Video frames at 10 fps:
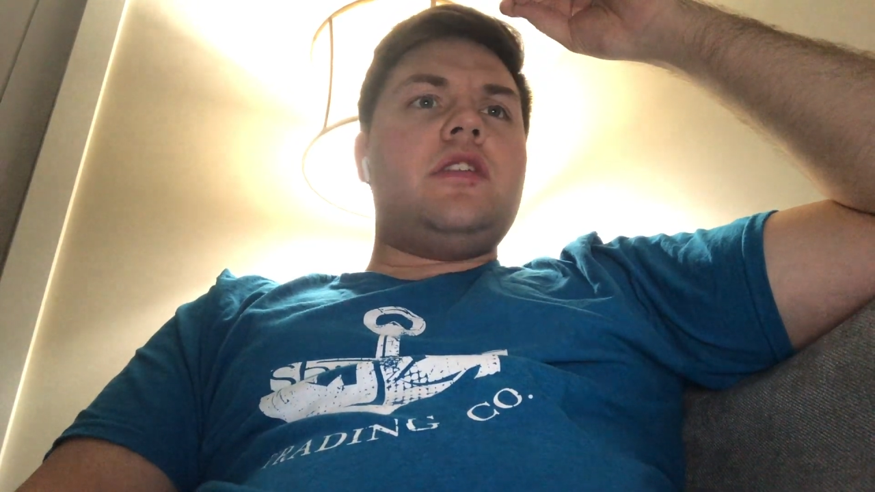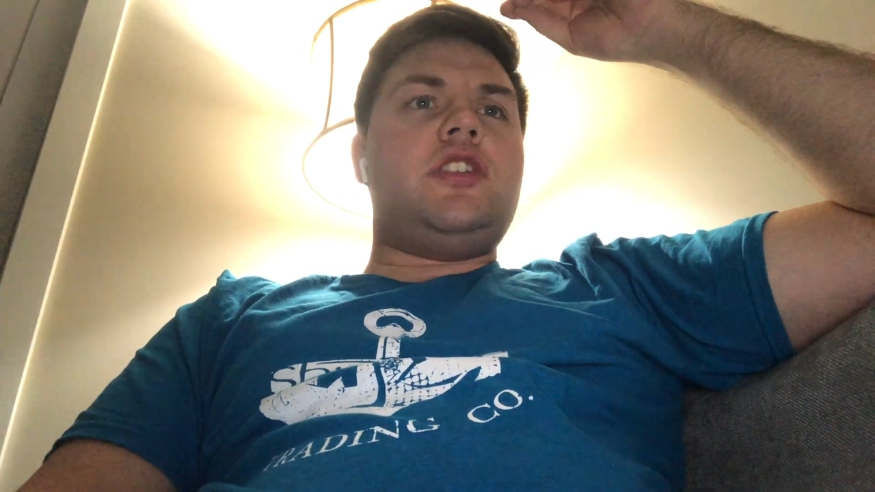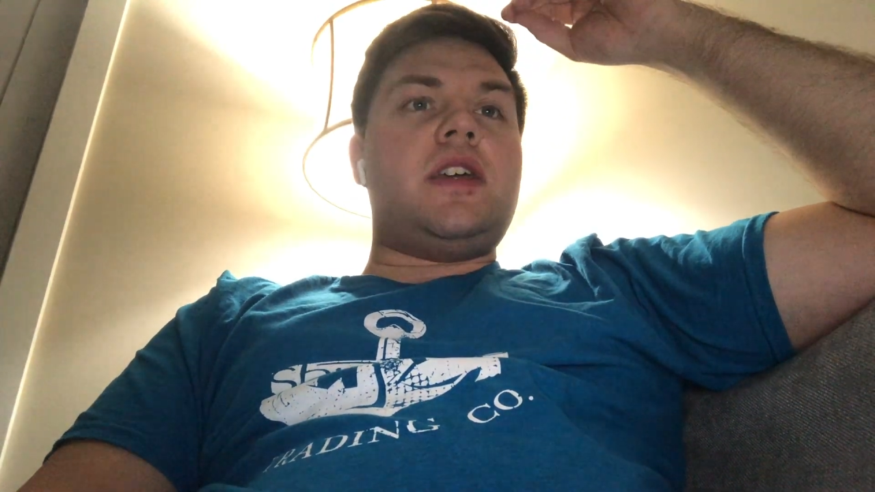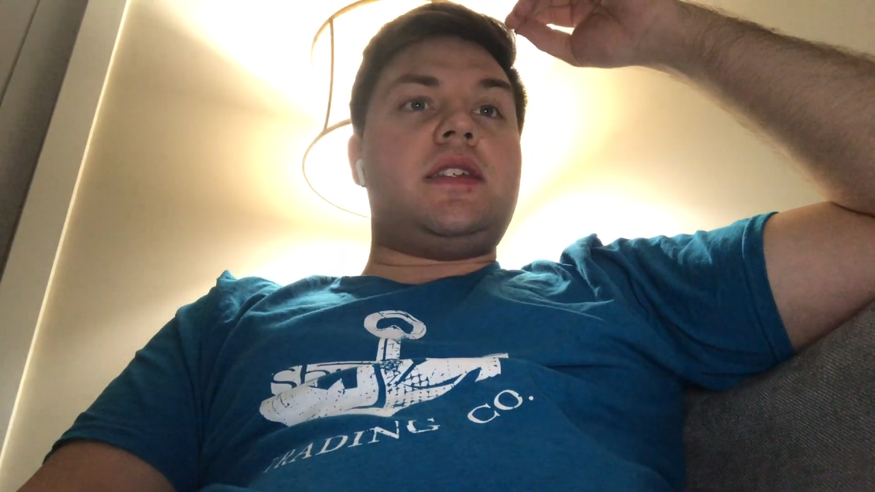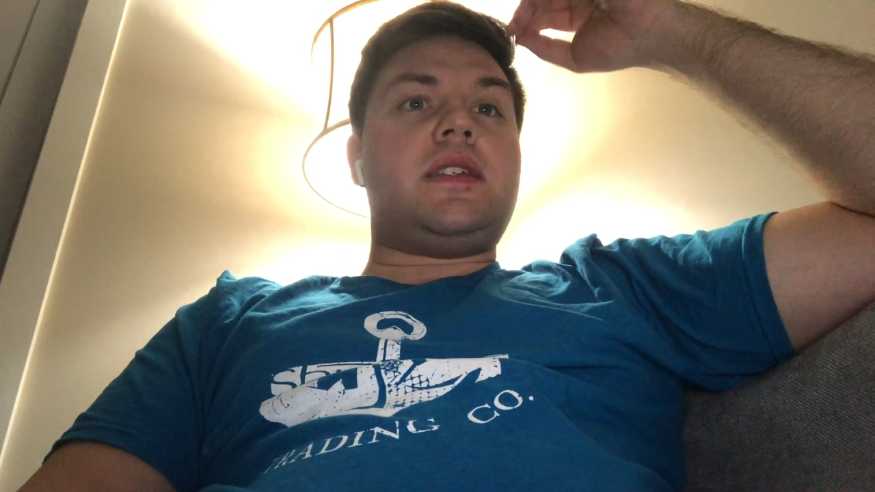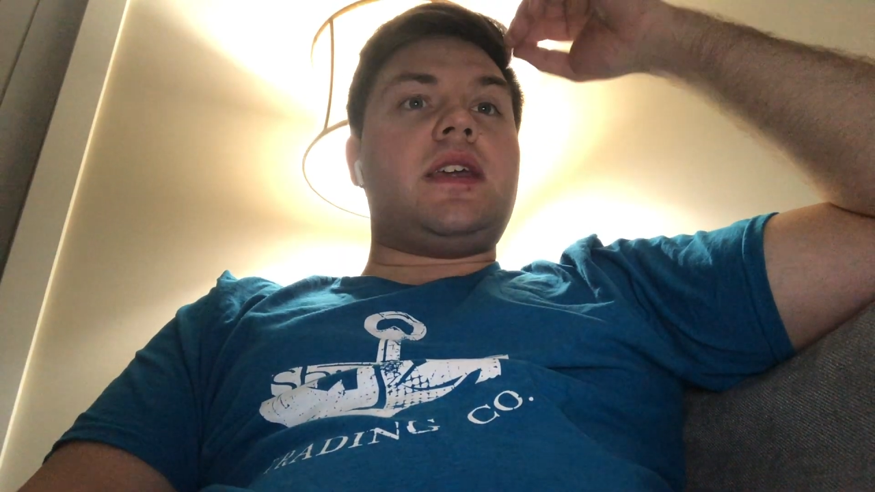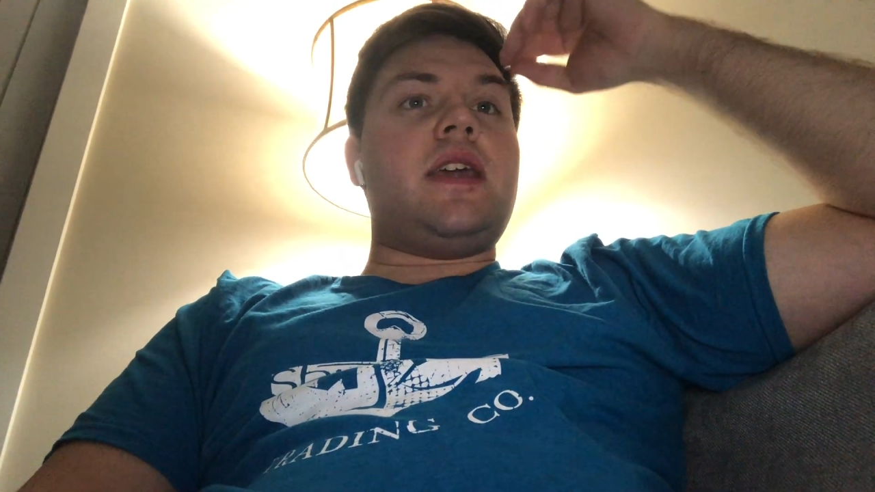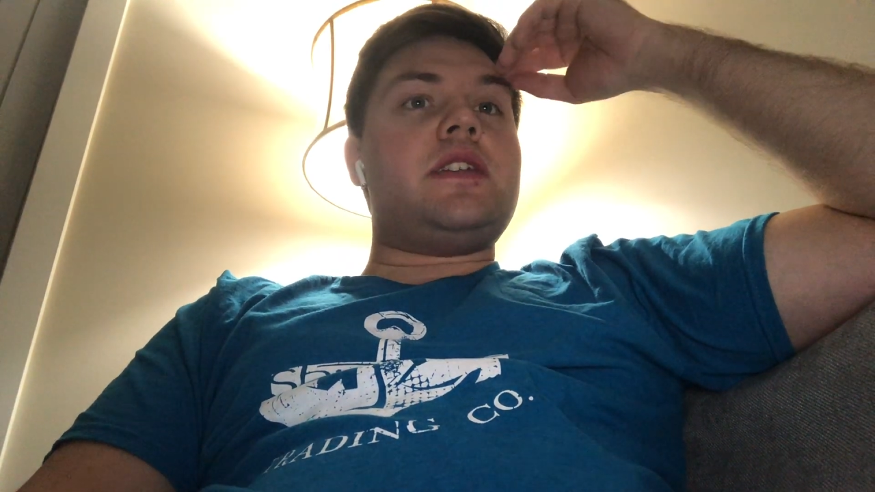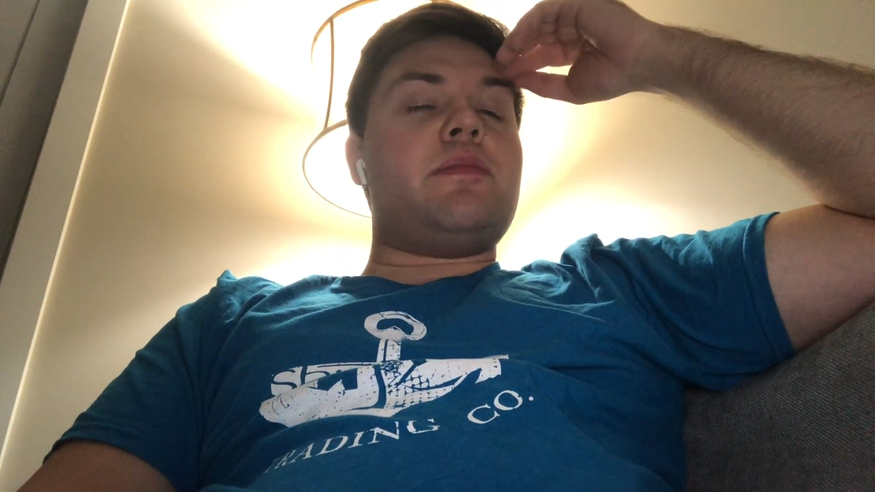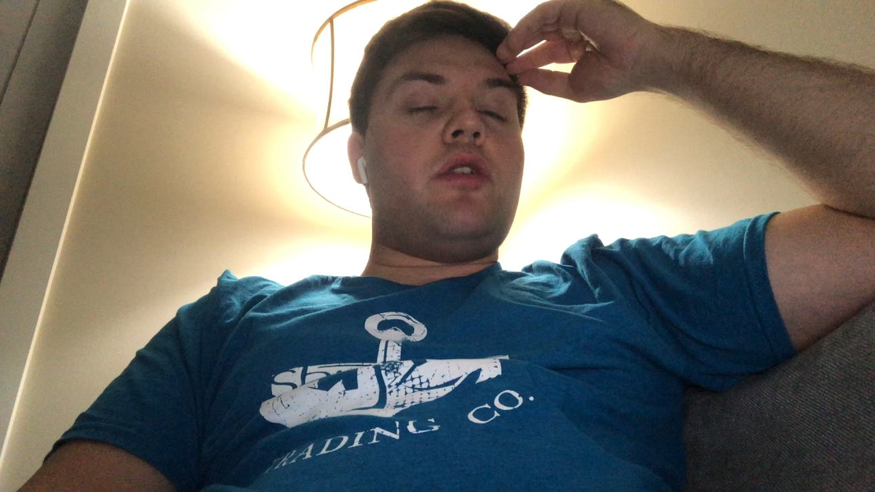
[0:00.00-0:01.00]
Jysk
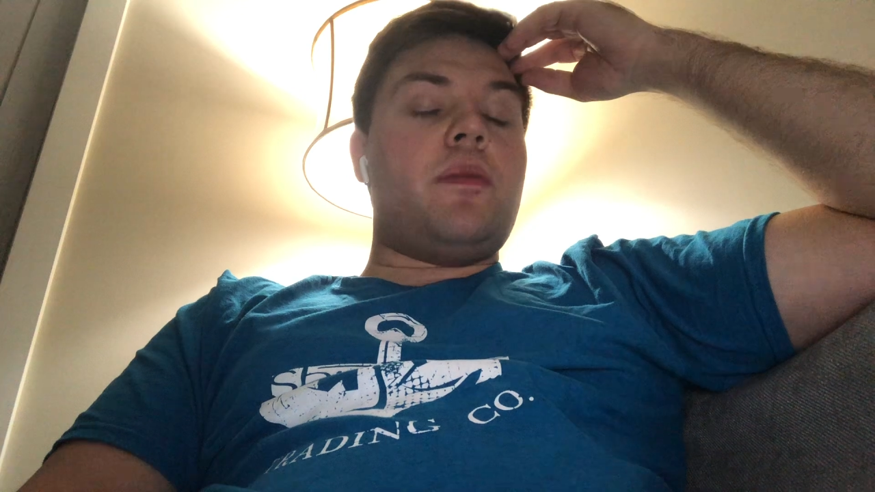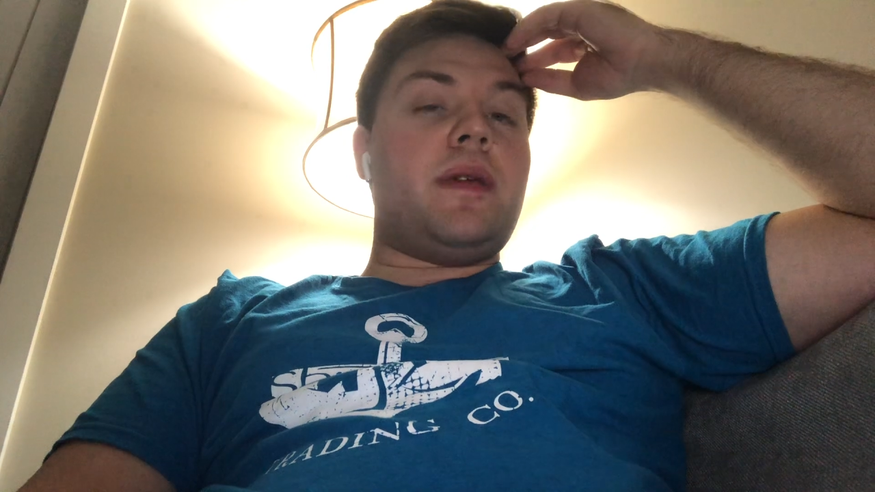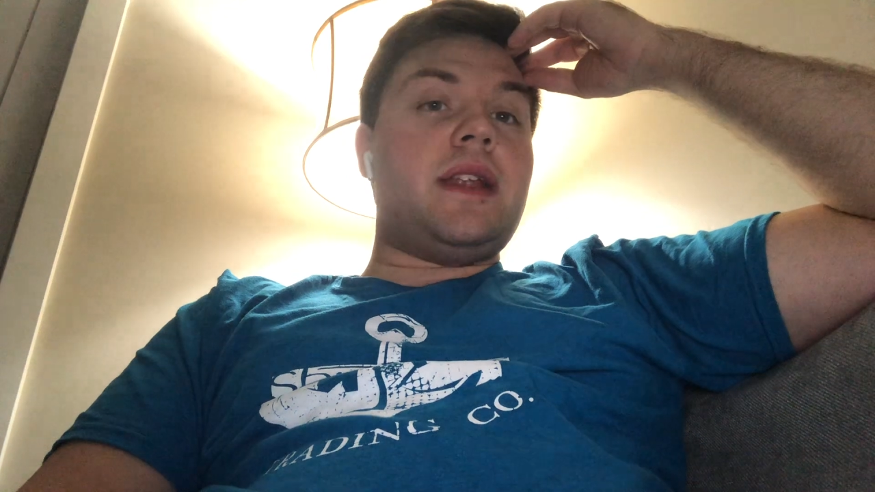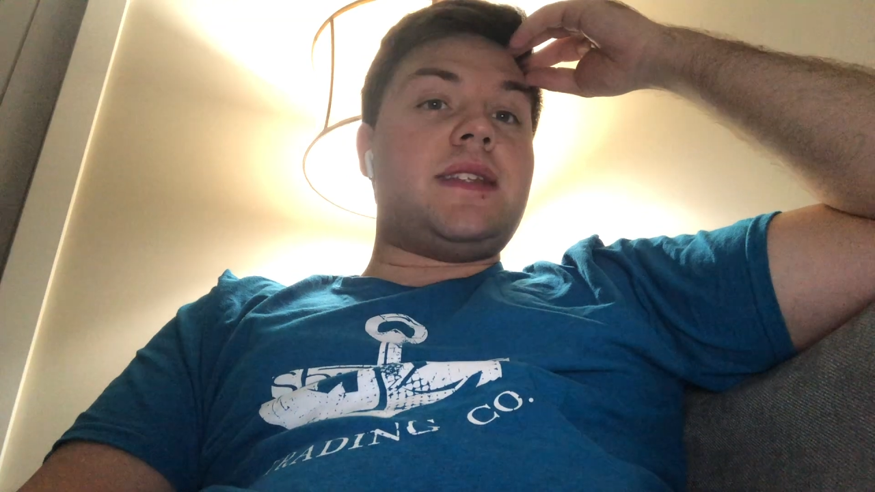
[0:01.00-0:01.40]
is a popular